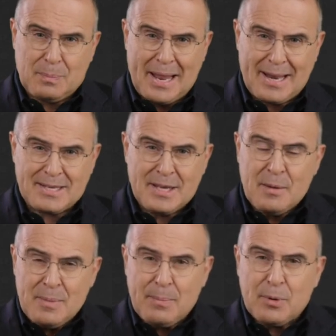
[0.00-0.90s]
the planet.
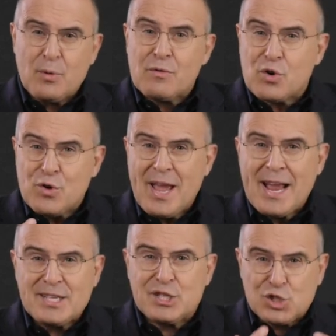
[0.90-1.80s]
People who have
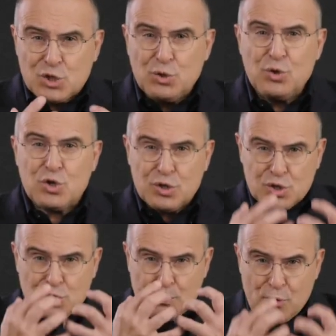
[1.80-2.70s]
created
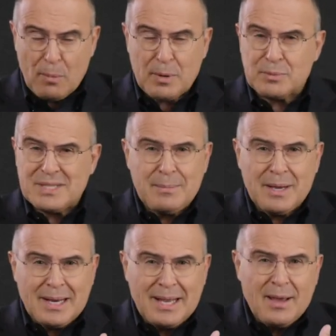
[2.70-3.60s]
solutions to problems,
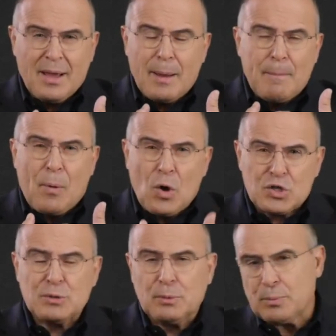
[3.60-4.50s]
seemingly
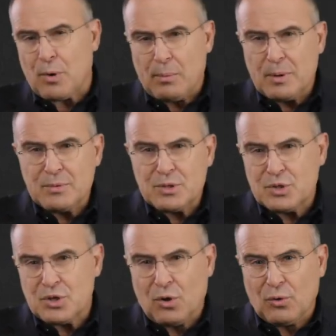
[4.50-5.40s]
impossible problems
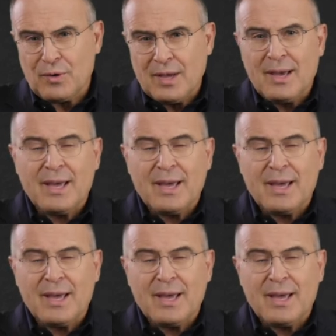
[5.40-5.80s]
to solve,